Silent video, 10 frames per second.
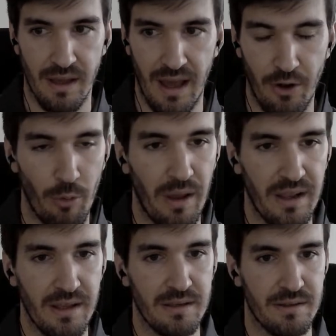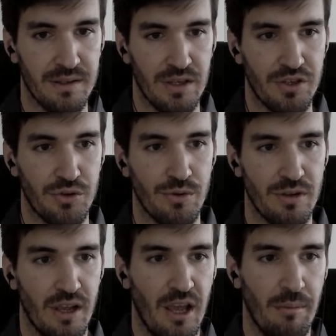anomalies, these
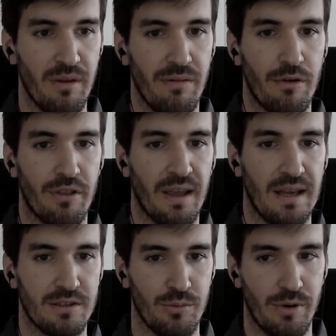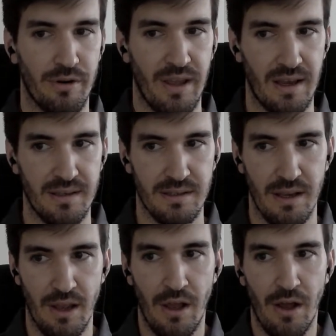issues before the customer does,